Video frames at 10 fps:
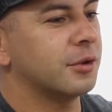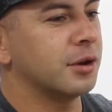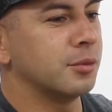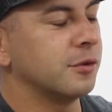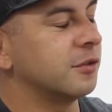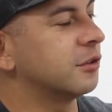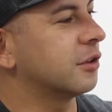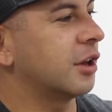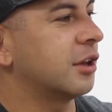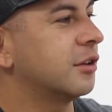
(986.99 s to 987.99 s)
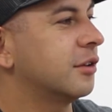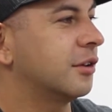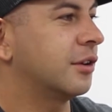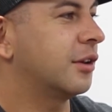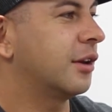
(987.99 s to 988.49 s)
on a movie set,
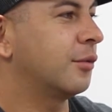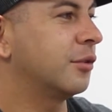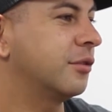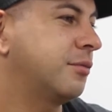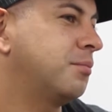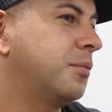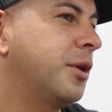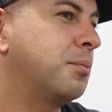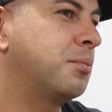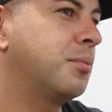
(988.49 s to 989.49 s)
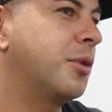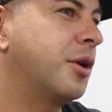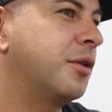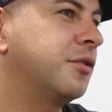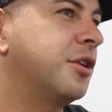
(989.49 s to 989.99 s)
and I was
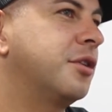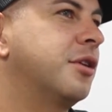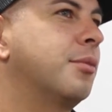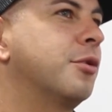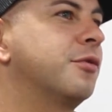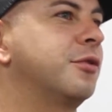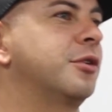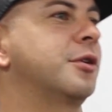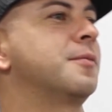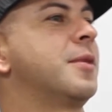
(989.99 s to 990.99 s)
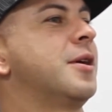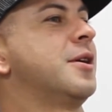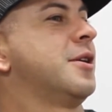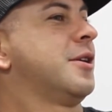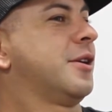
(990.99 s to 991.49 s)
a stunt double for
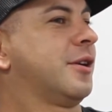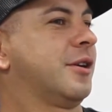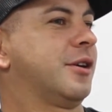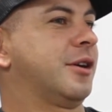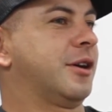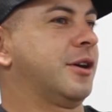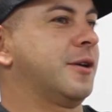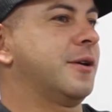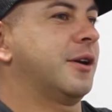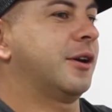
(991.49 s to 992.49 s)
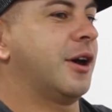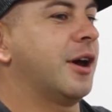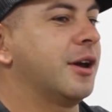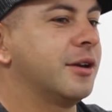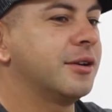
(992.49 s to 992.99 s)
a
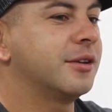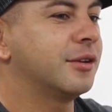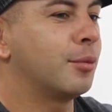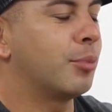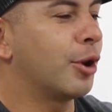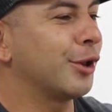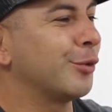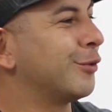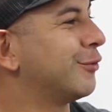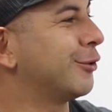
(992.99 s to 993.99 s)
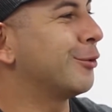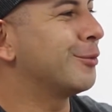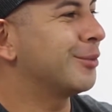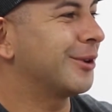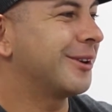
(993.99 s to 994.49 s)
guy in a Bollywood
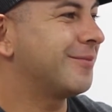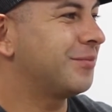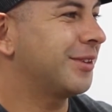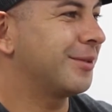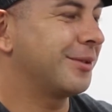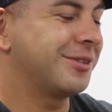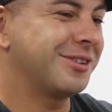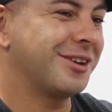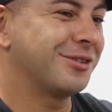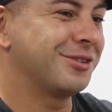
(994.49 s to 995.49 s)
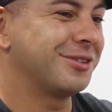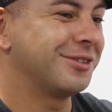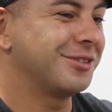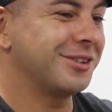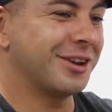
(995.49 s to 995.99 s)
film. But I mean, it
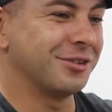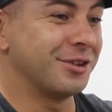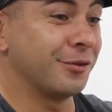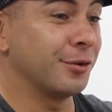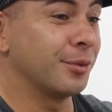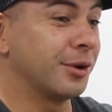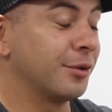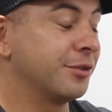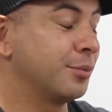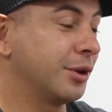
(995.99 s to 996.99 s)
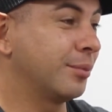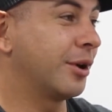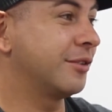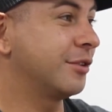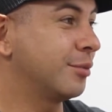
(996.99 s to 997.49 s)
sounds different, but it was a big
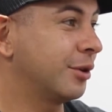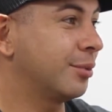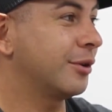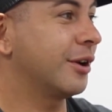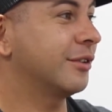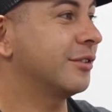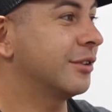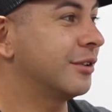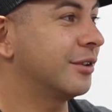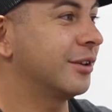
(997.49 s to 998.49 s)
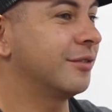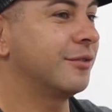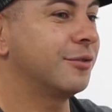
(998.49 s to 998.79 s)
budget, big production. It